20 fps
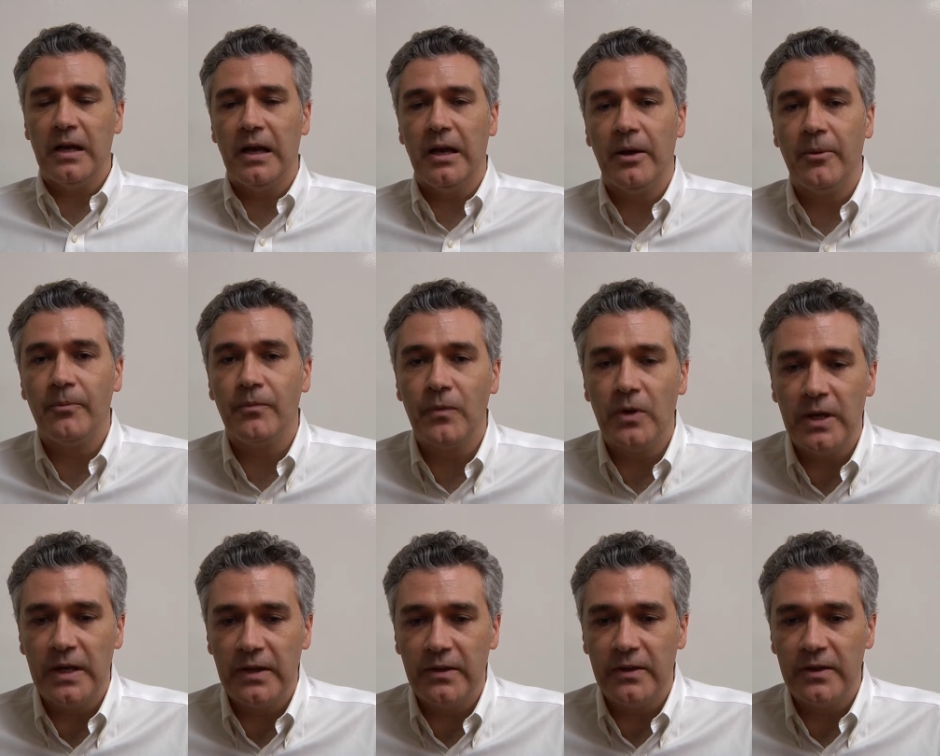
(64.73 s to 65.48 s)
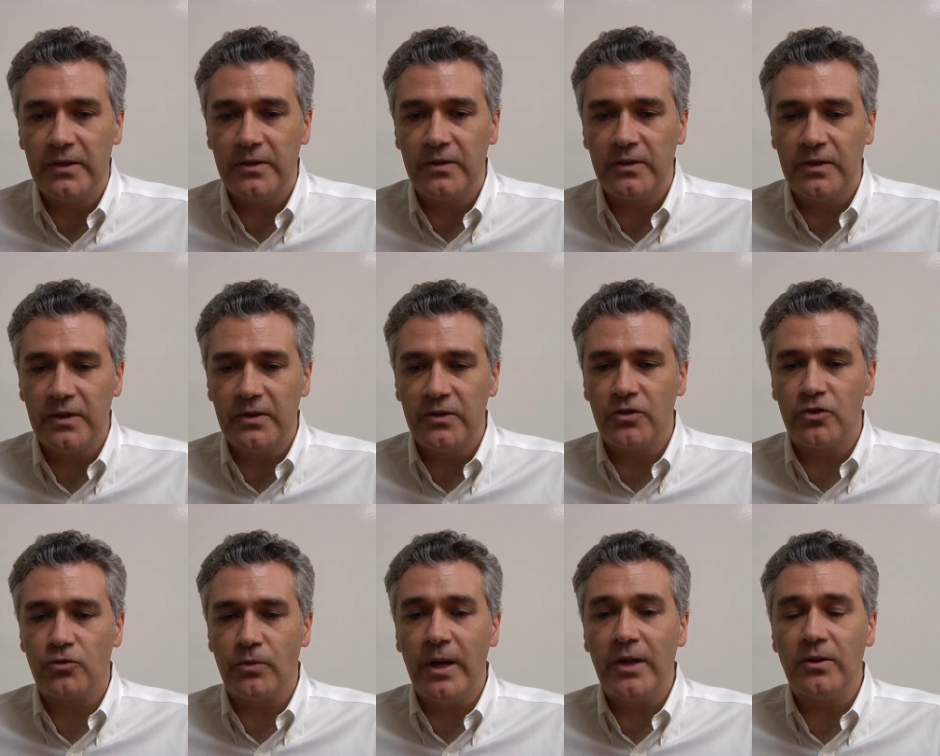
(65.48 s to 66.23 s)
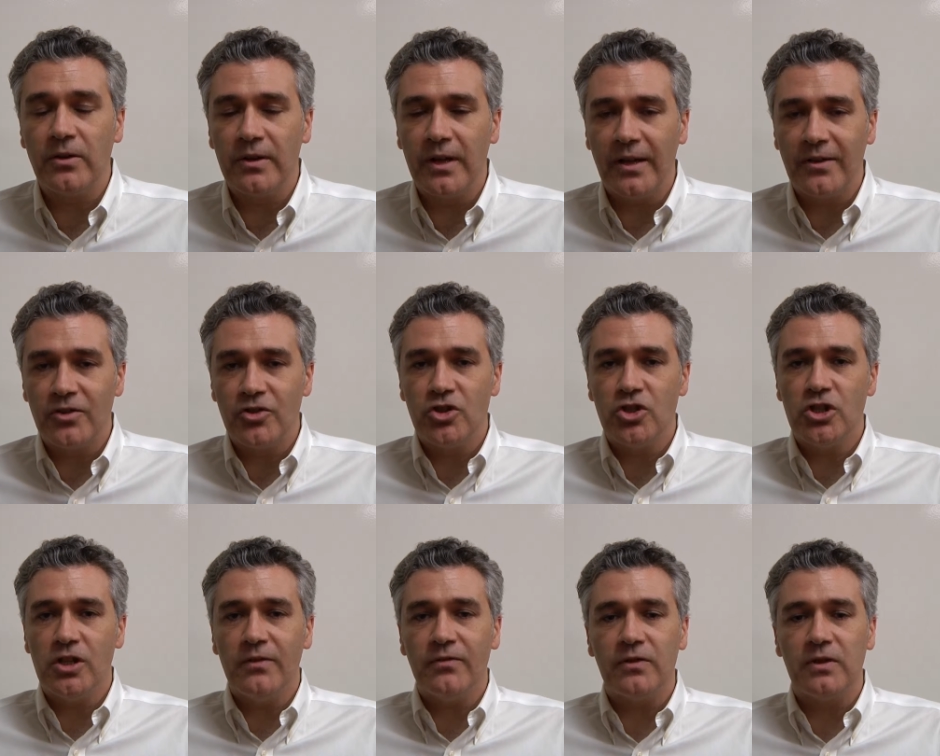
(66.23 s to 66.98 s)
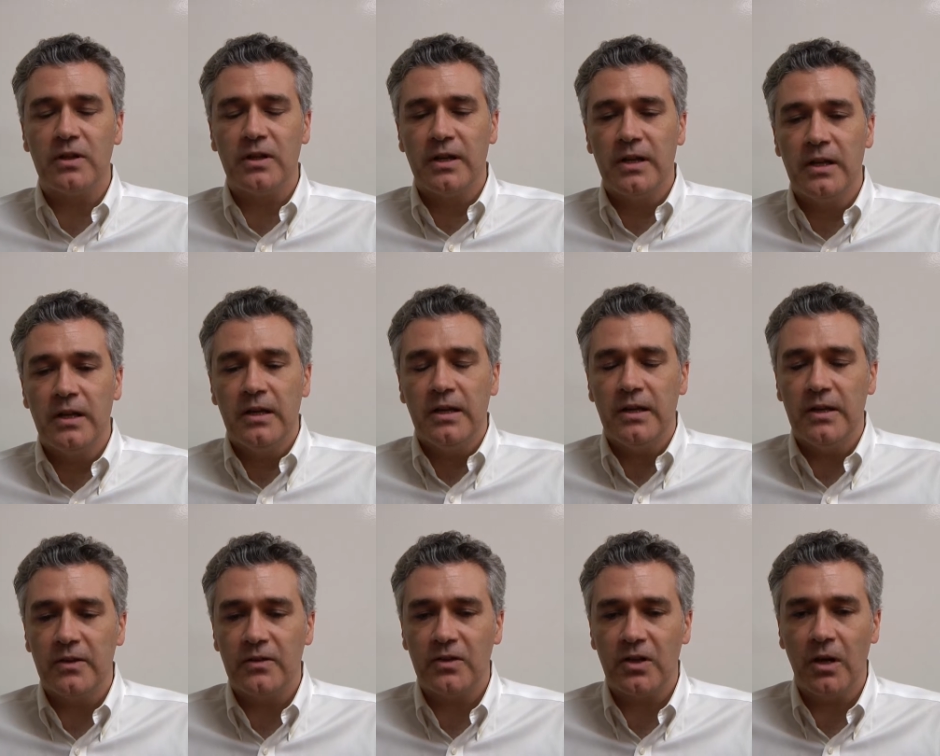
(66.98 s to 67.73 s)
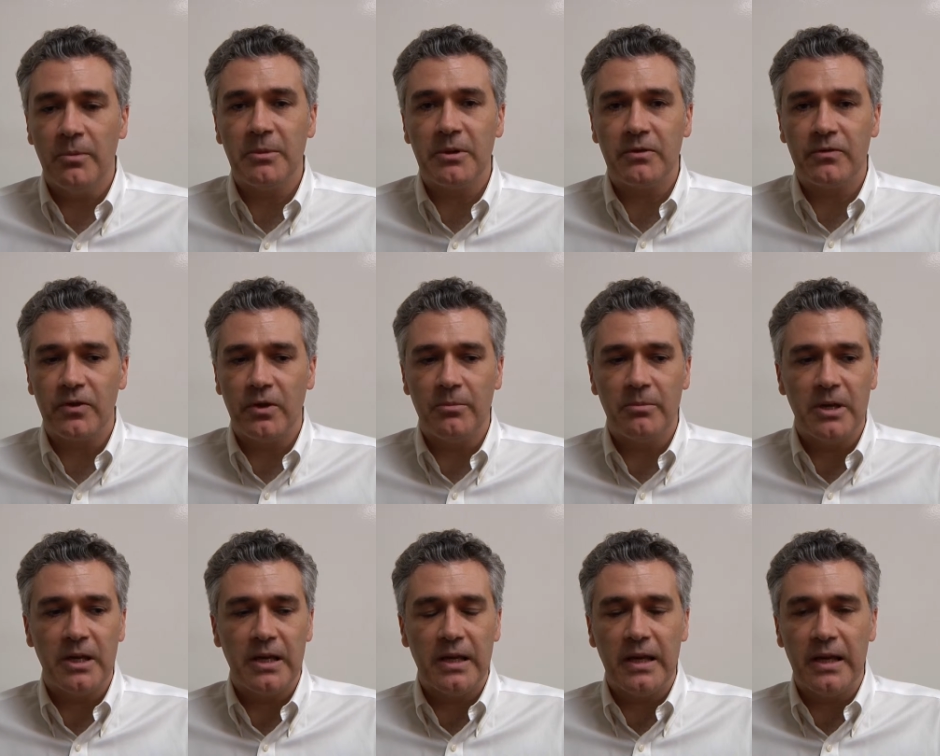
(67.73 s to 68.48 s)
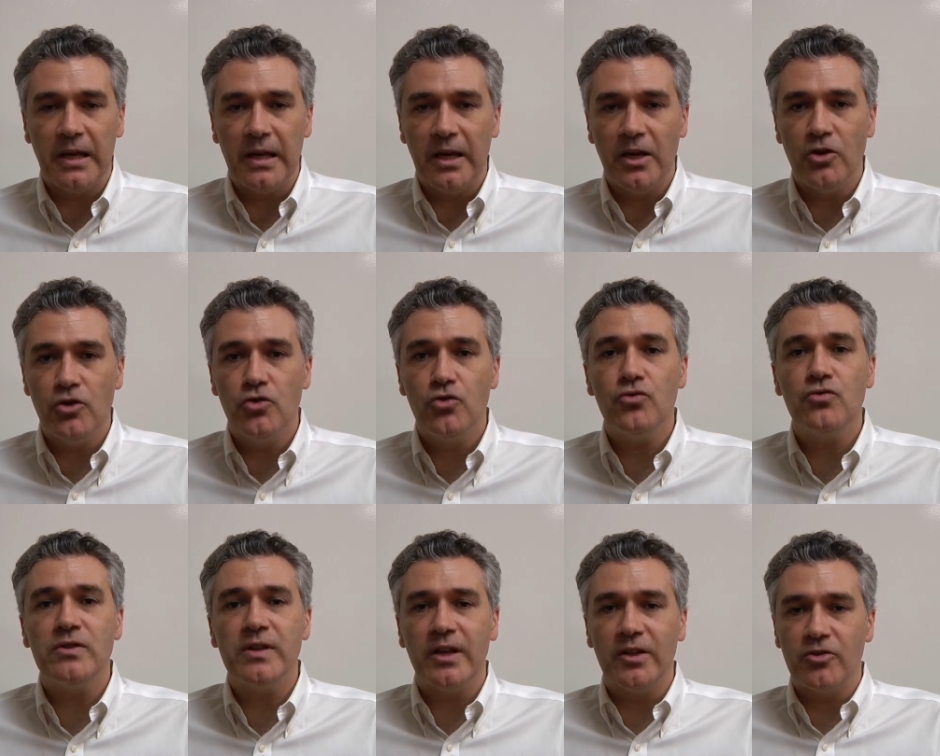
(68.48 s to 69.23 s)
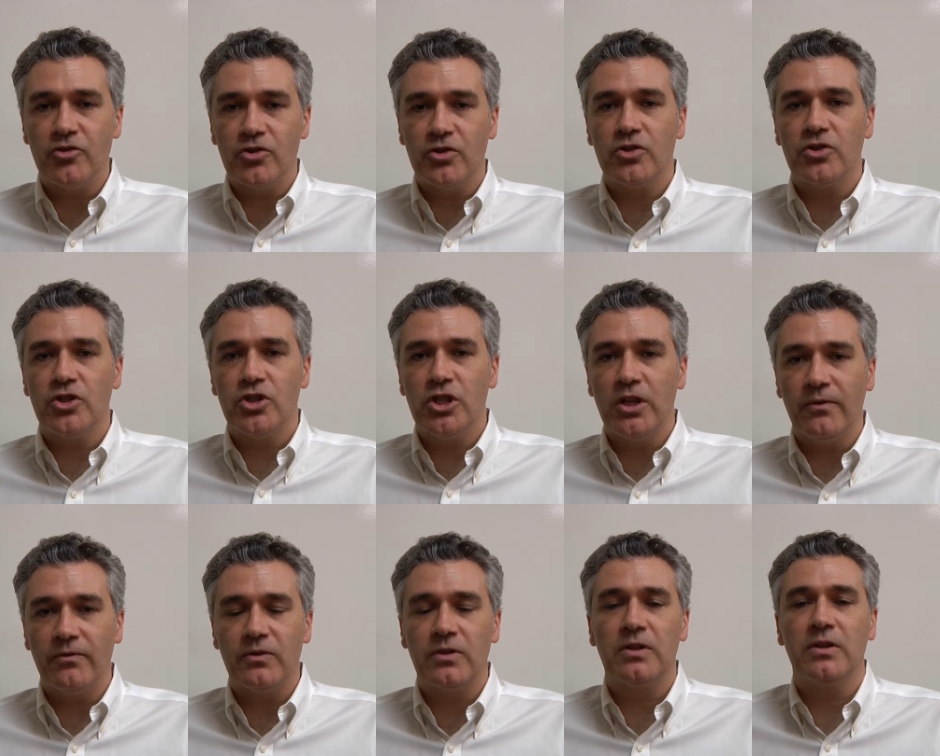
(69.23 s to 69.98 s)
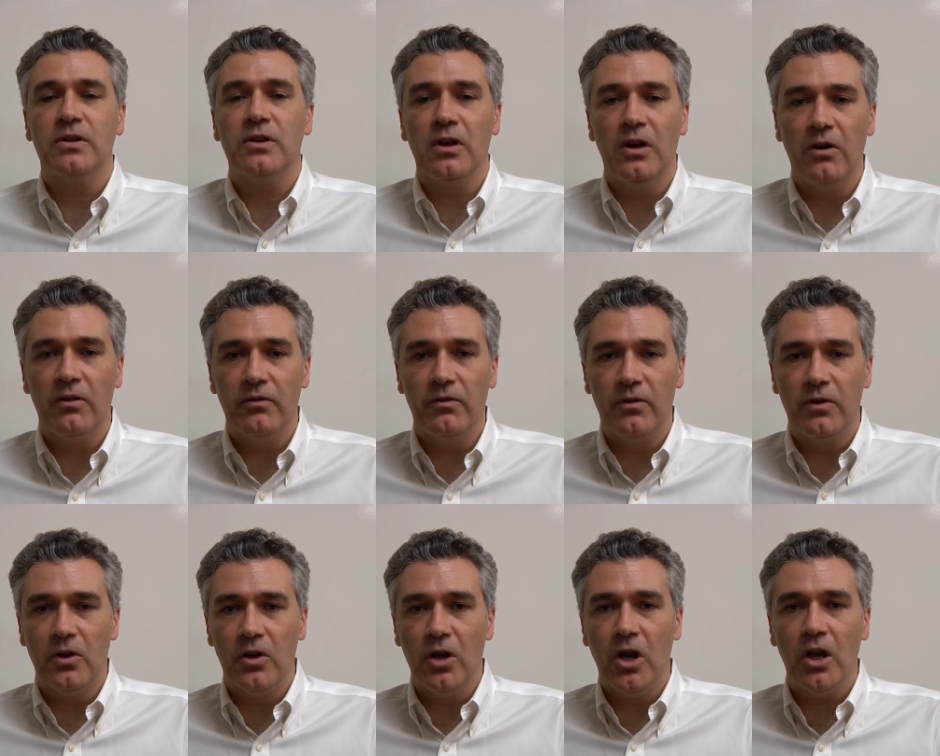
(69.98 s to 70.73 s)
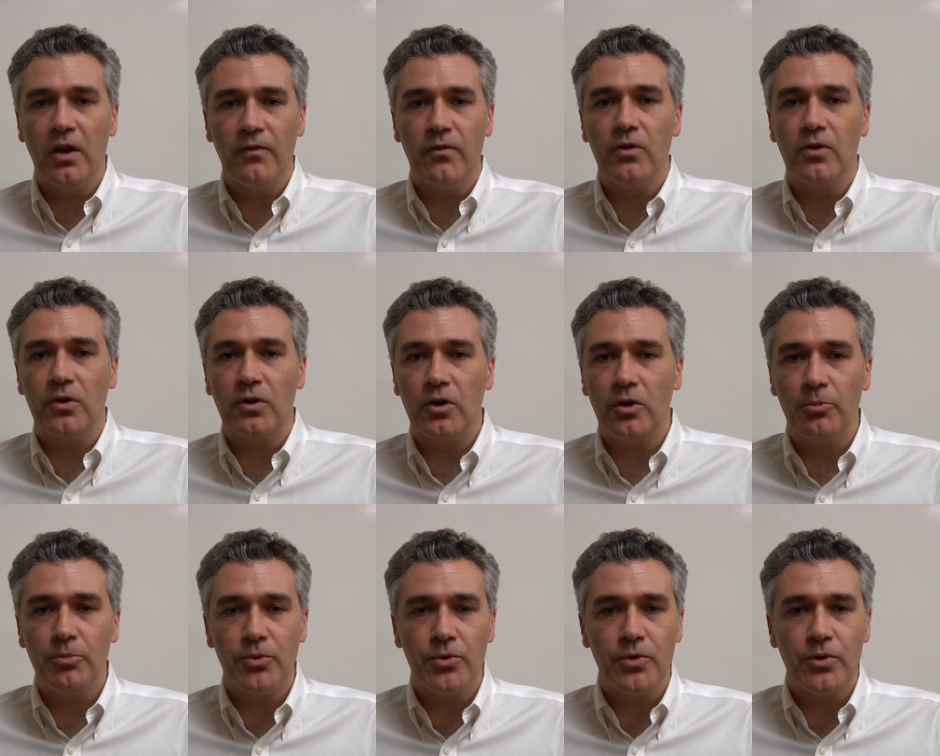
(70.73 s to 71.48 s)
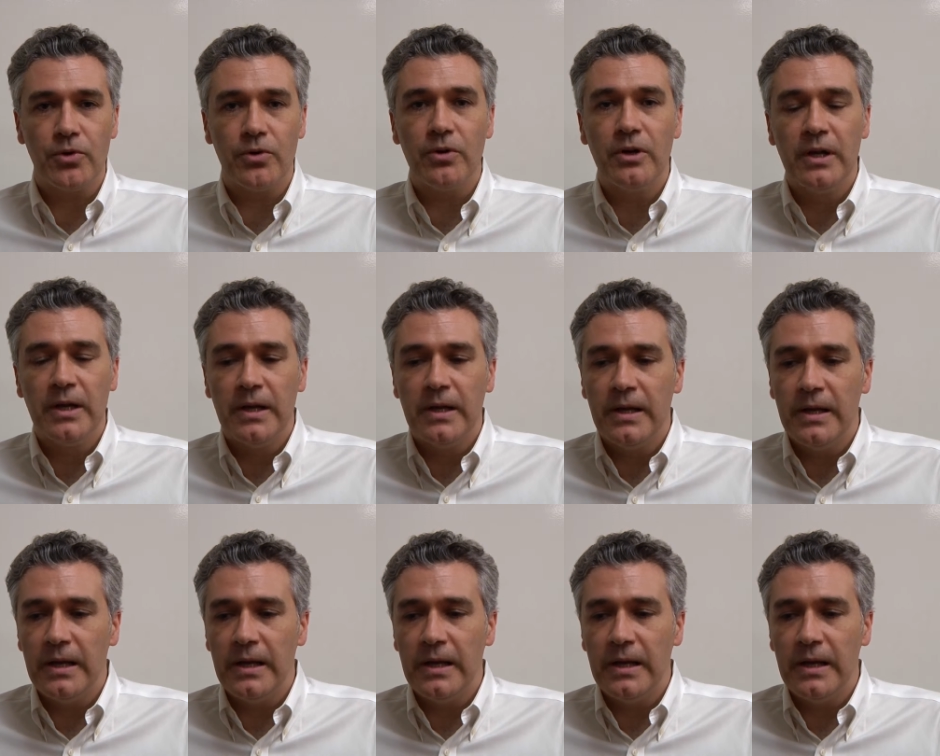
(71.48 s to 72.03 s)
um, and this this trend or that shift is coming from a, a usage shift of a lot of the computer